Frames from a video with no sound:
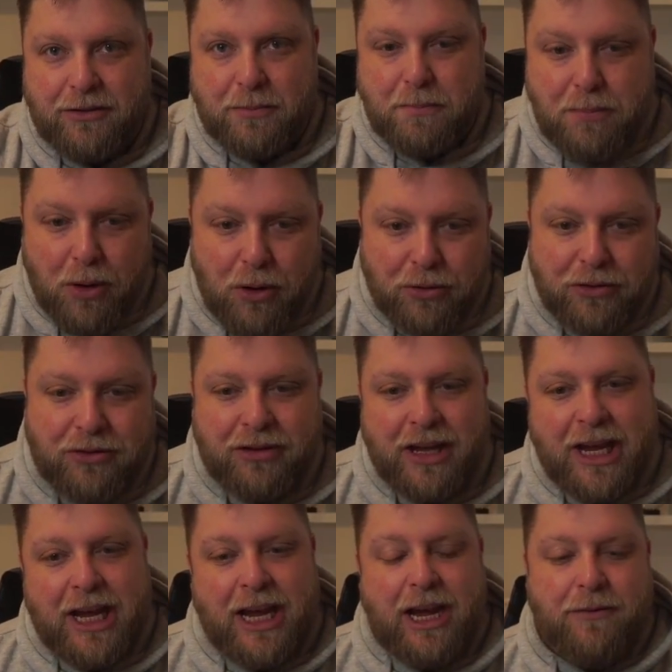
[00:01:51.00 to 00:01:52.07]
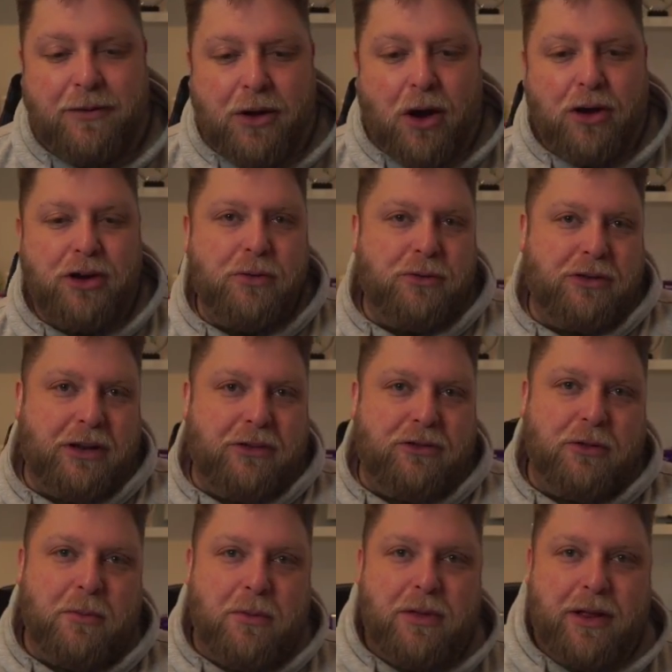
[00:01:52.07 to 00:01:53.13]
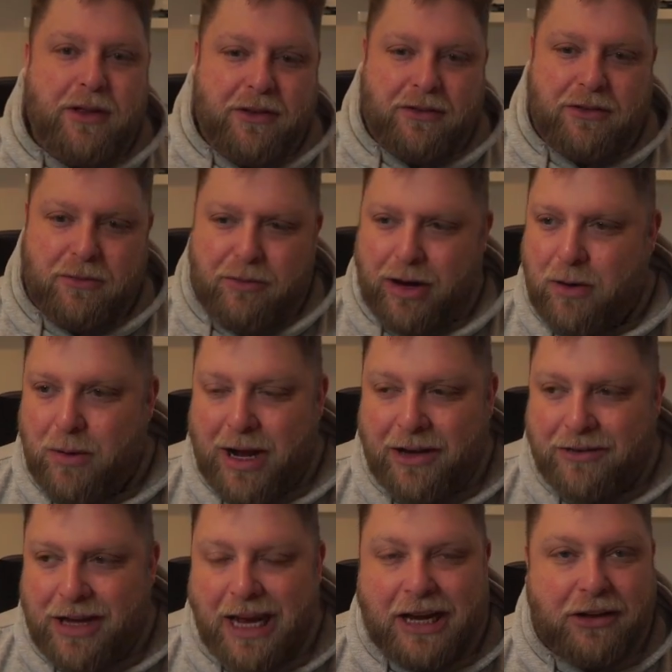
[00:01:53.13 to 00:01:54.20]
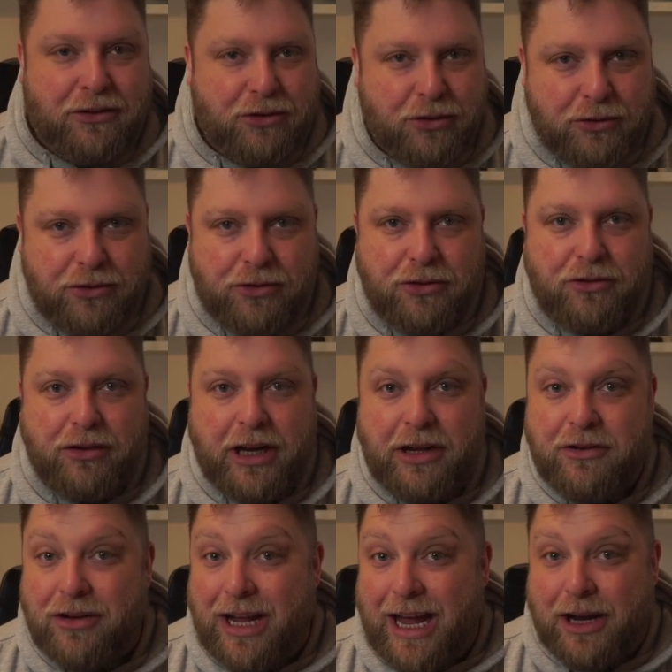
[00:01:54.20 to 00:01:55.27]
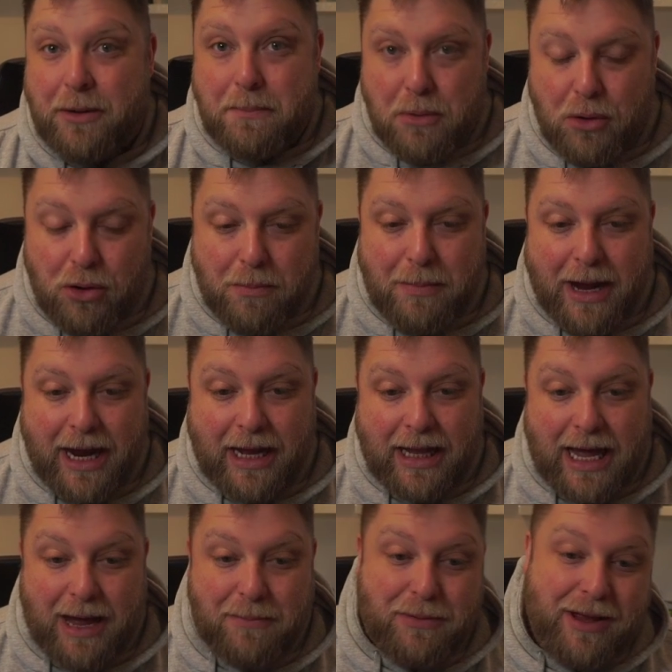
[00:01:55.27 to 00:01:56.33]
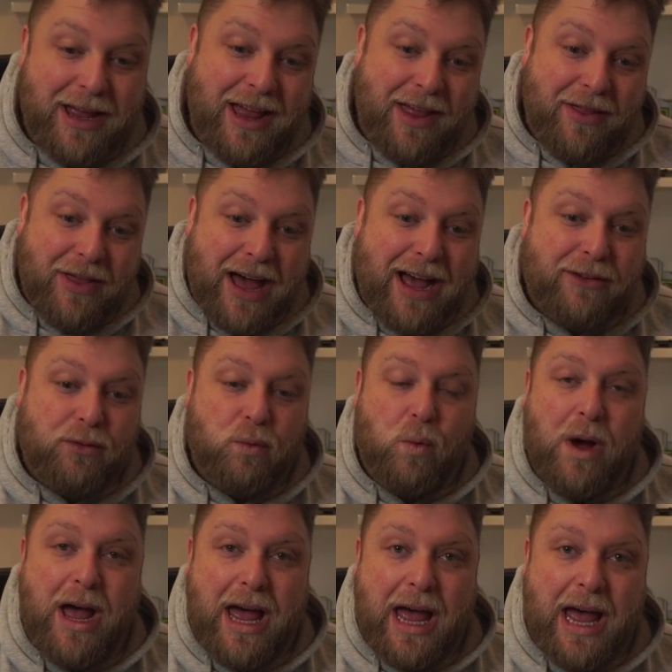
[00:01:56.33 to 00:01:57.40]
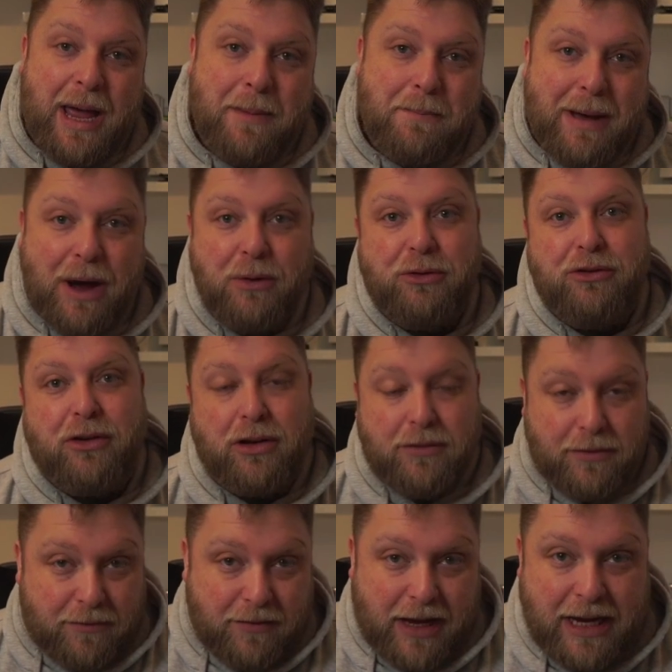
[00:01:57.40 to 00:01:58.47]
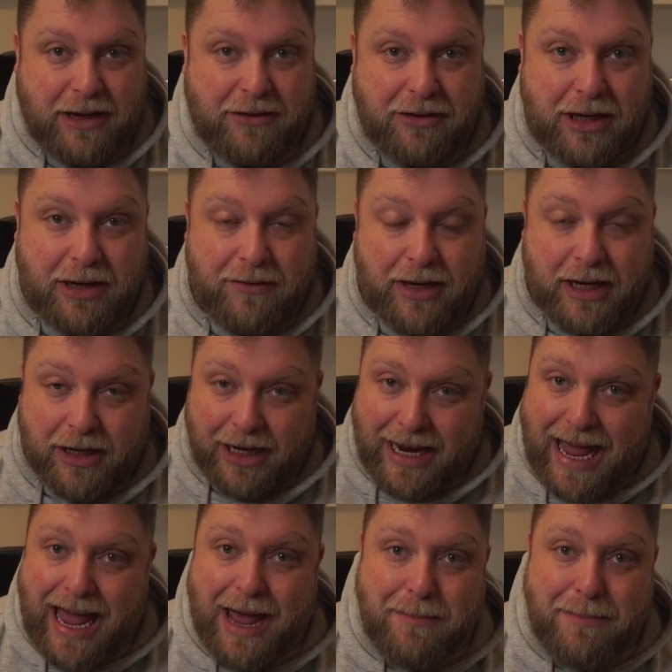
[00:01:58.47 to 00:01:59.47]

But if you're using something that requires like a touch screen, so like a mobile app, that's where Mouse Toggle for Fire TV and an air